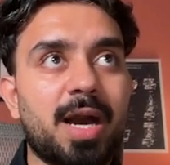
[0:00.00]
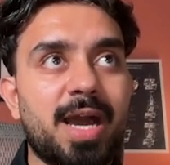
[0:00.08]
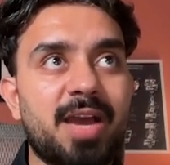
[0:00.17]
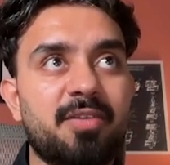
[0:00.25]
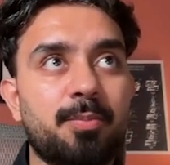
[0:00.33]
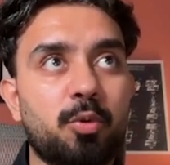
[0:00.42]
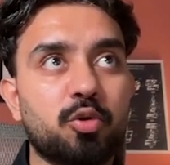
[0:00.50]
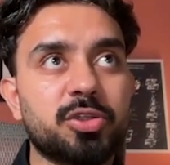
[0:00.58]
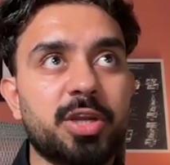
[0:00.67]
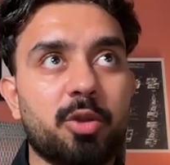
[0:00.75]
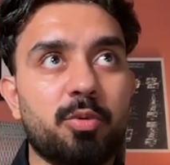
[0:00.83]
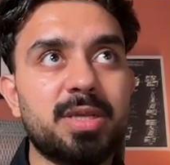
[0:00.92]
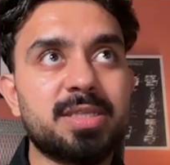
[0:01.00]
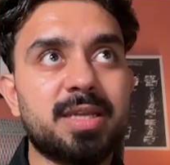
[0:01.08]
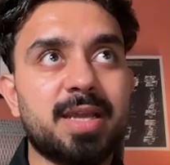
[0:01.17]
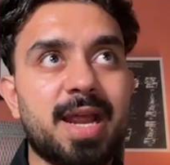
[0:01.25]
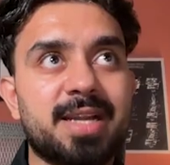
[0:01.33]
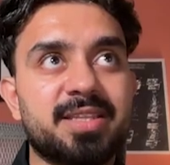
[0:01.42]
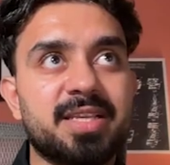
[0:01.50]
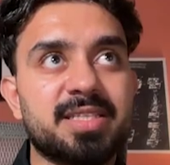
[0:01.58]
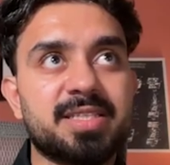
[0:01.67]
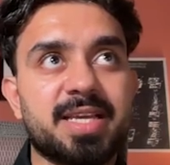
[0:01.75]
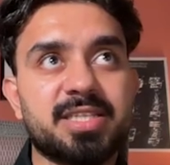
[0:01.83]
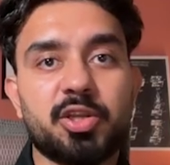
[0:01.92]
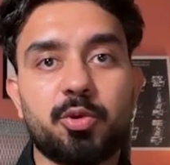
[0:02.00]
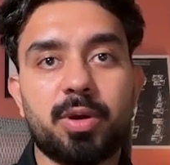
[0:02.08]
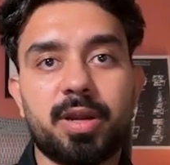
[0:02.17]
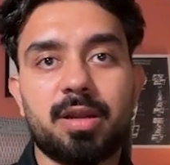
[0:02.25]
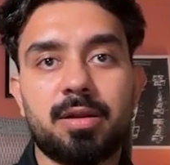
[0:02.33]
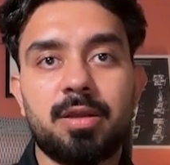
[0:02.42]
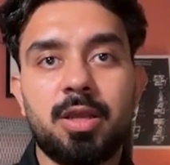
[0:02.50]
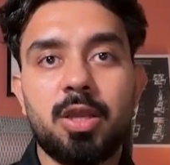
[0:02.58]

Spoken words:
I have a post request at this test URL.